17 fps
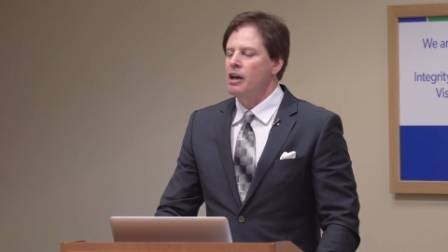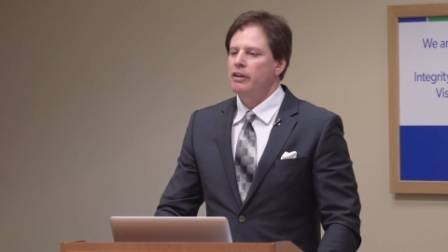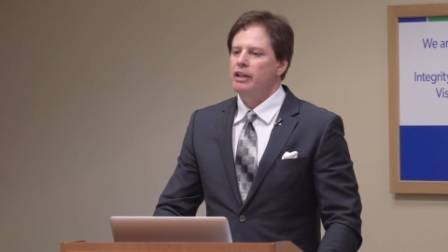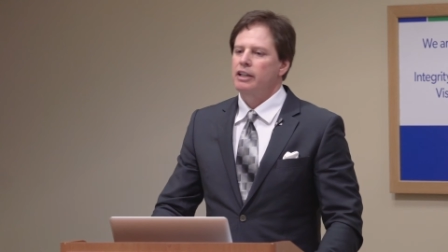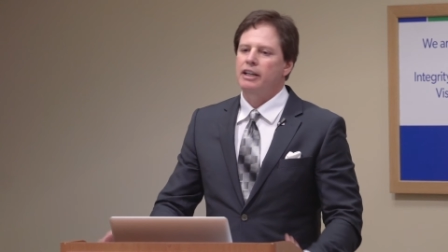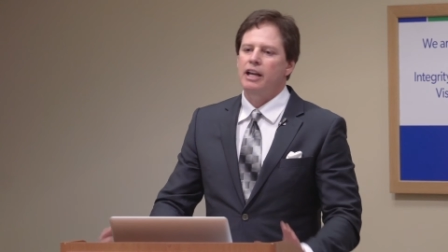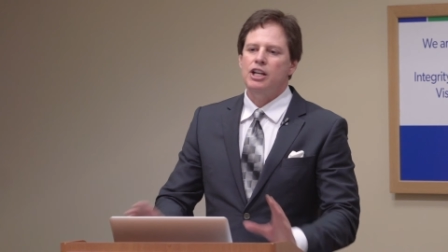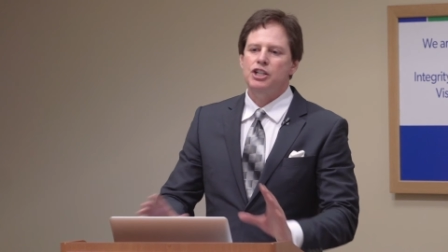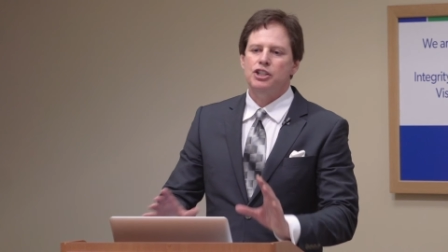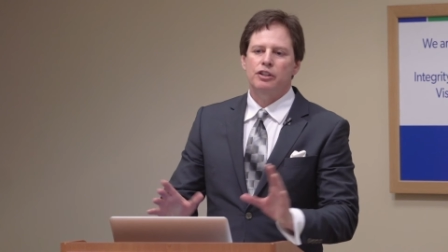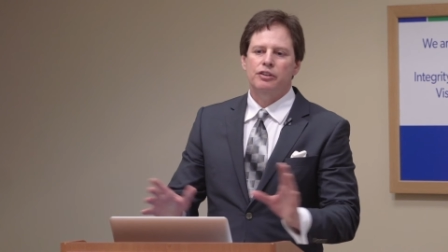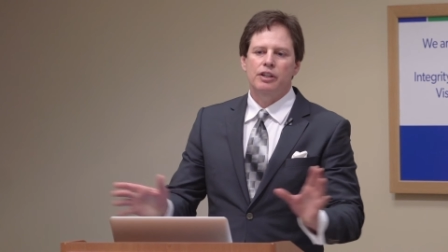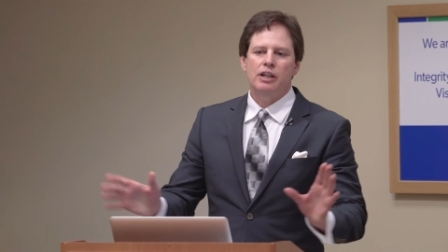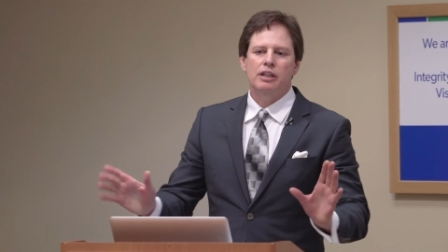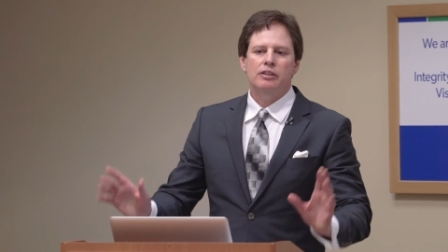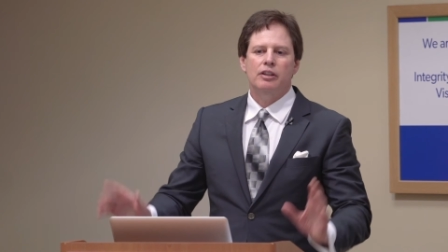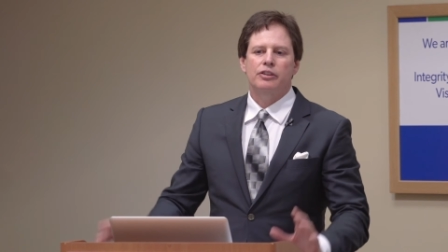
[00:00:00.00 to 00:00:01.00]
Now, in case you
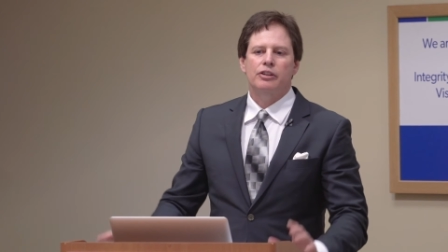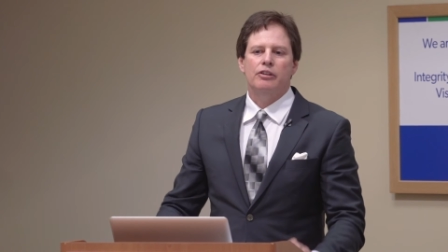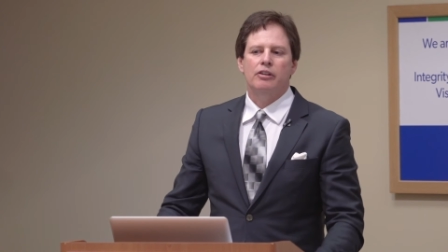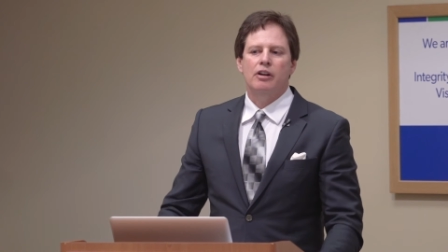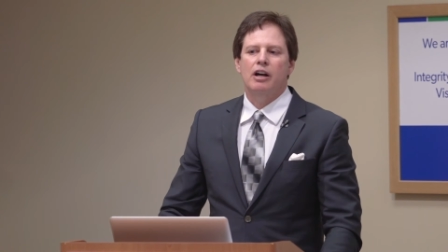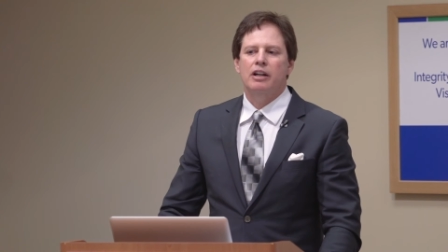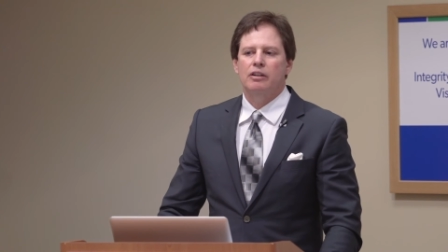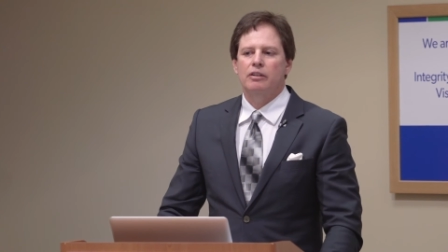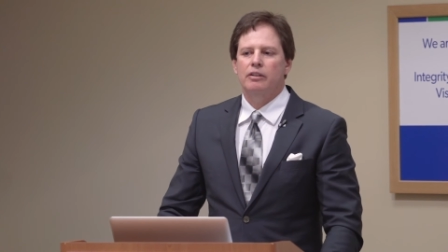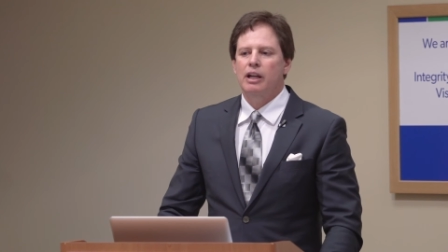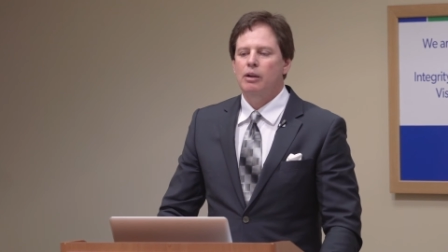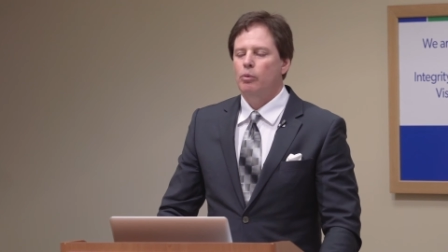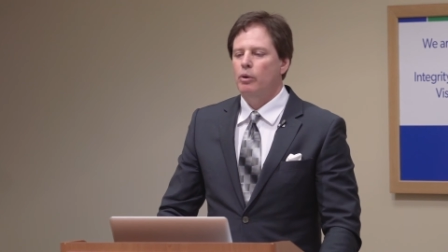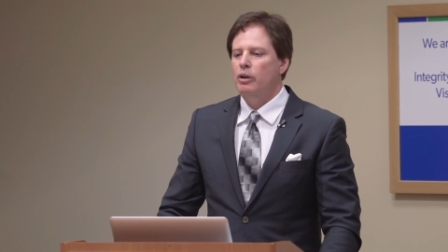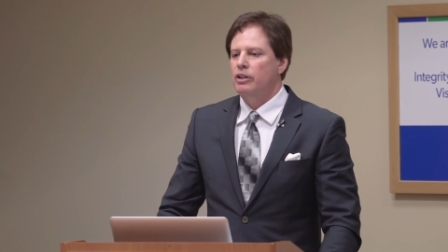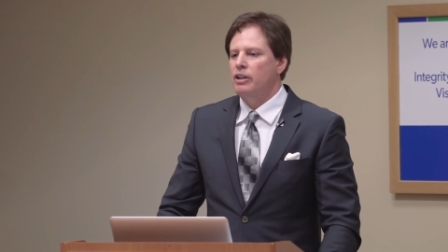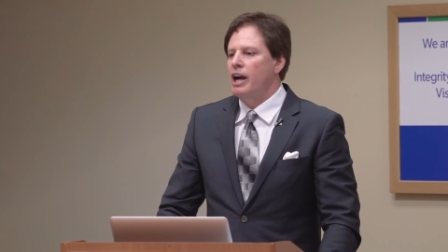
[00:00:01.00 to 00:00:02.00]
think that they're not, they
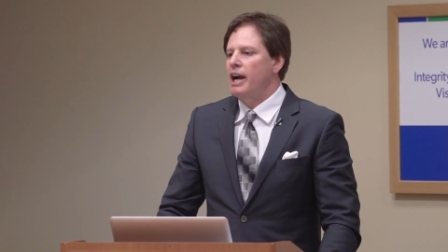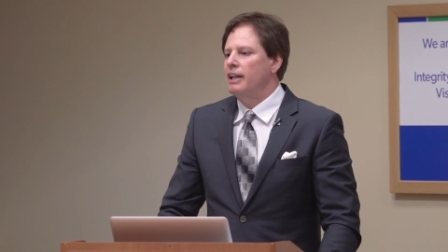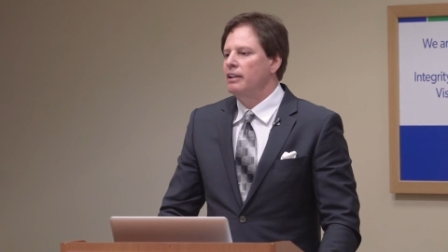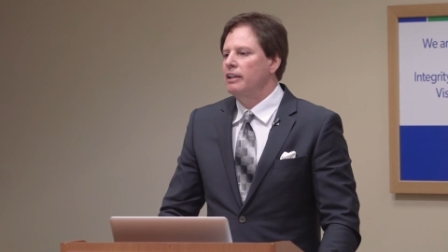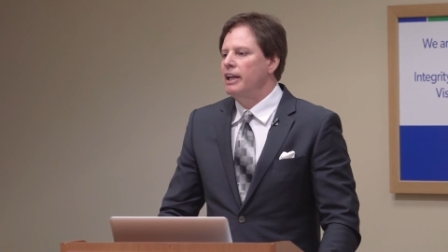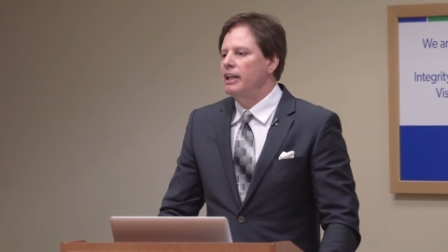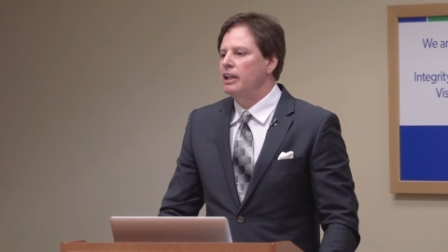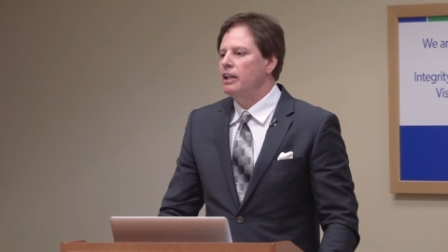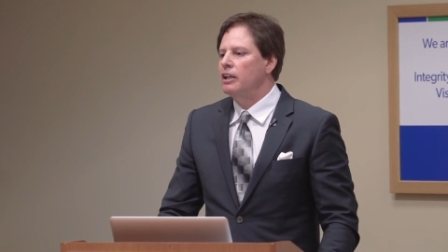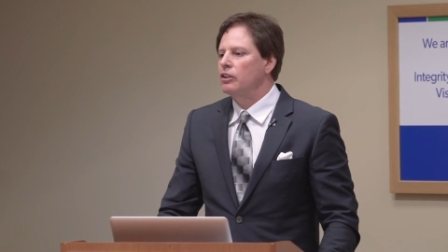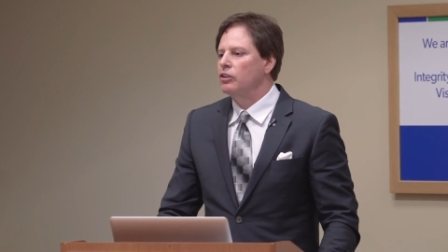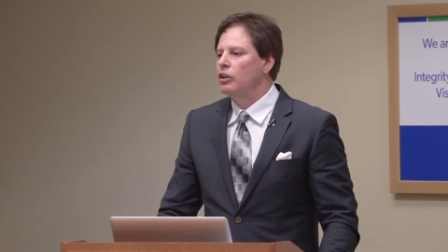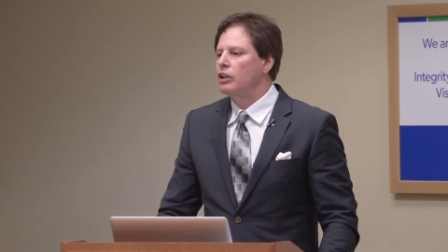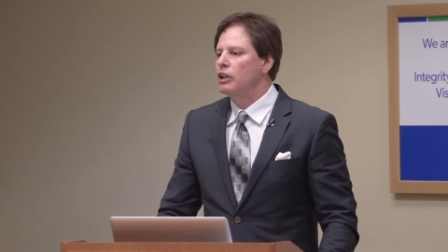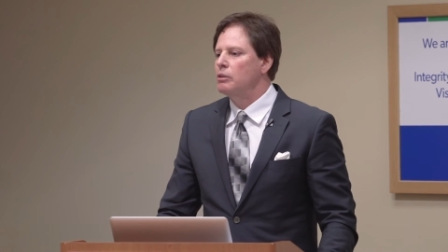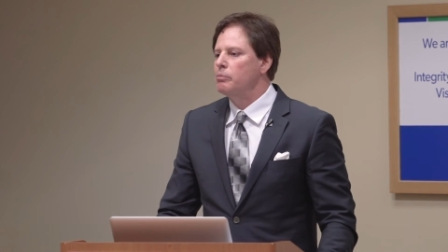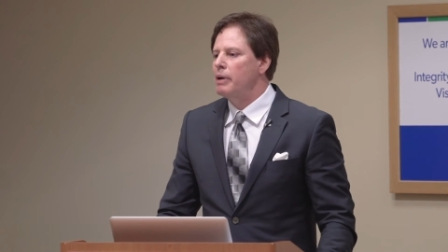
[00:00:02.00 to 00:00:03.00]
weren't dilating
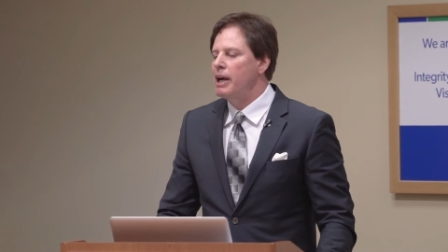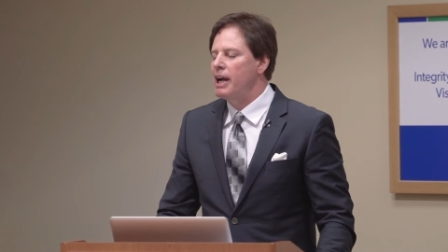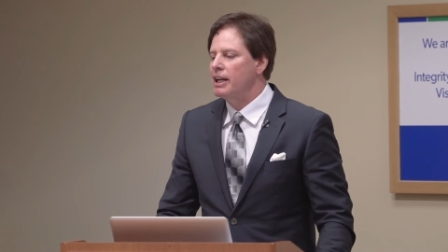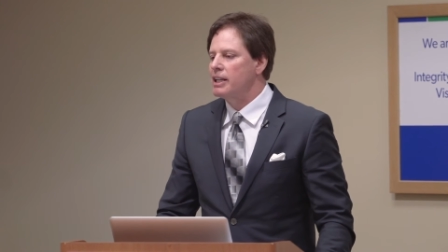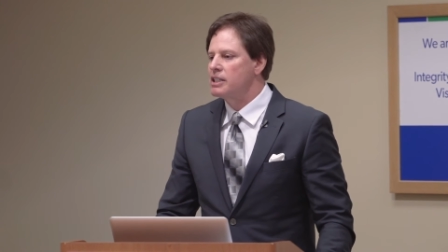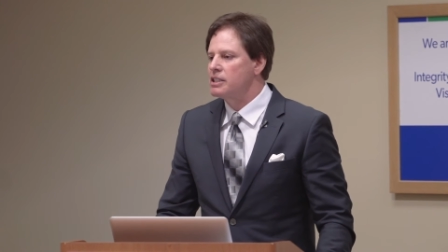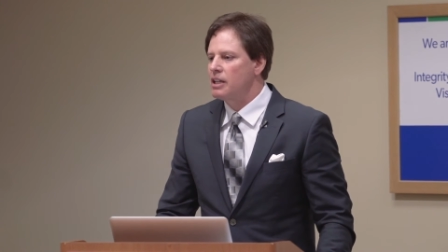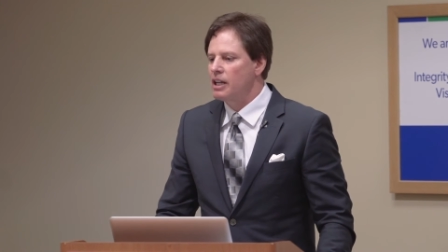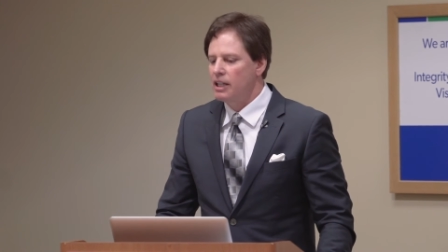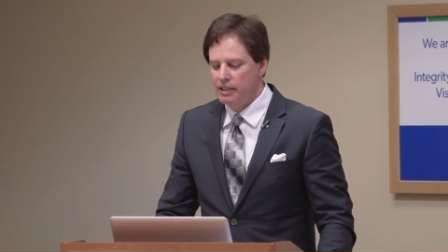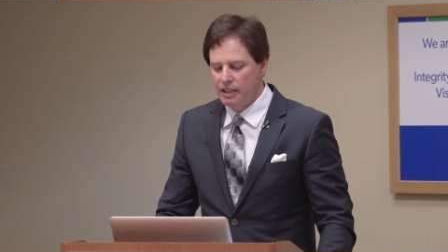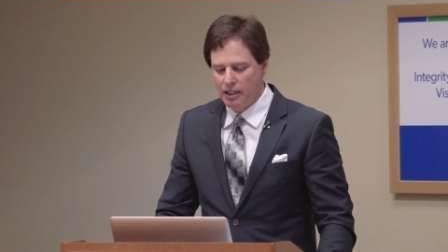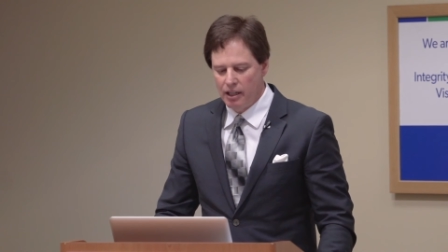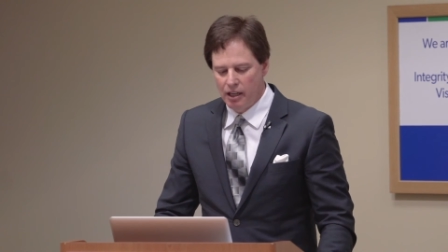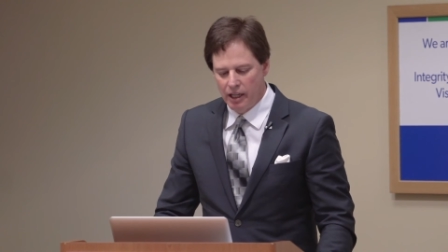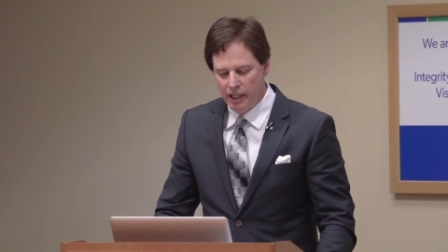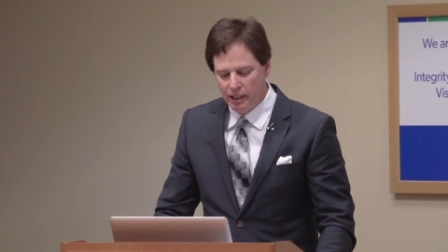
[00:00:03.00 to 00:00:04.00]
and looking back inside
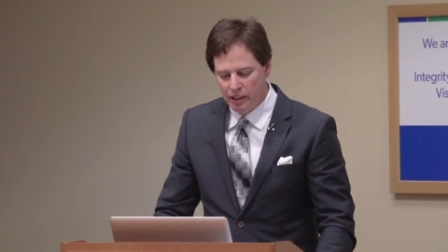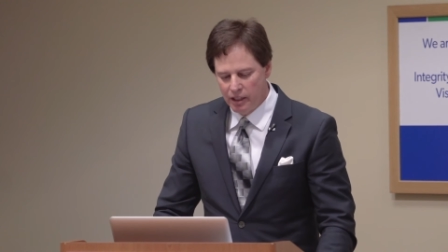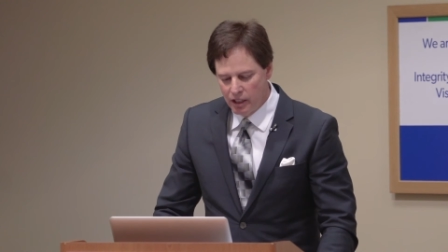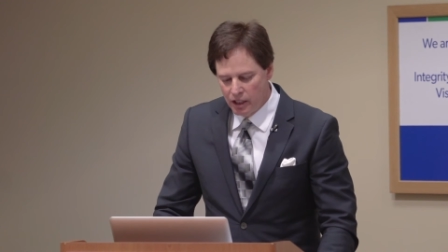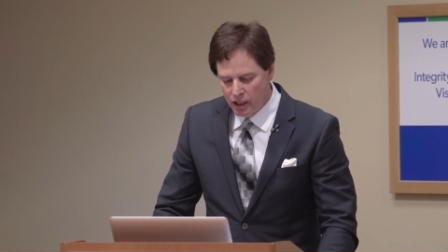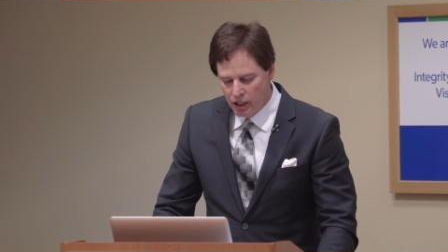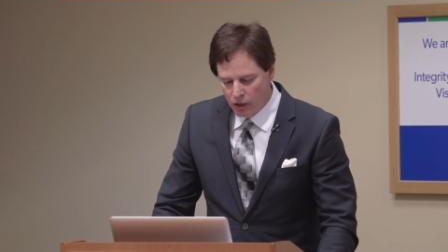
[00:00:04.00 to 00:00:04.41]
the eye,